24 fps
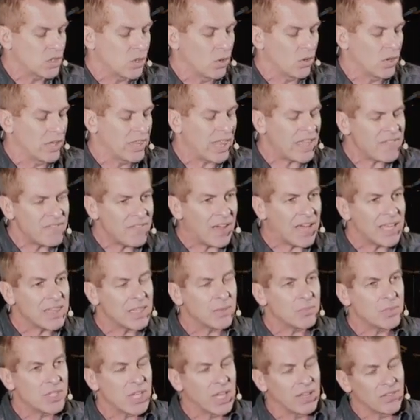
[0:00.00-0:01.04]
So they find
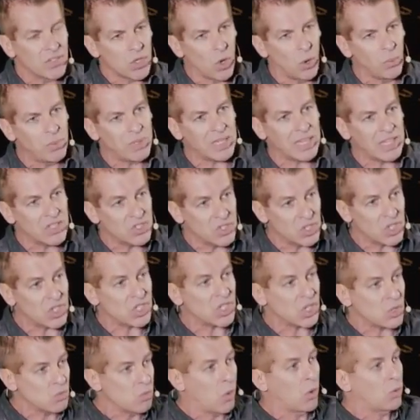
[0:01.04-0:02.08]
themselves hoping that
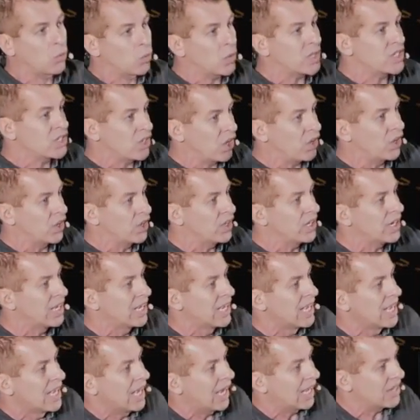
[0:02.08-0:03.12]
Jesus won't return
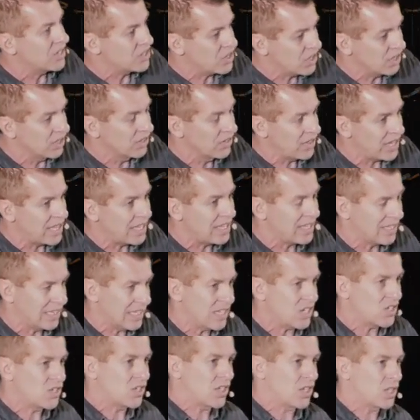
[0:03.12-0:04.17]
until they at
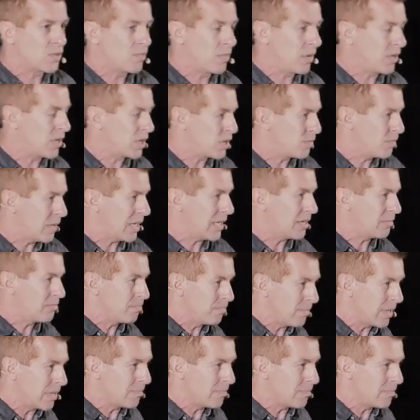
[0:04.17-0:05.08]
least experience being,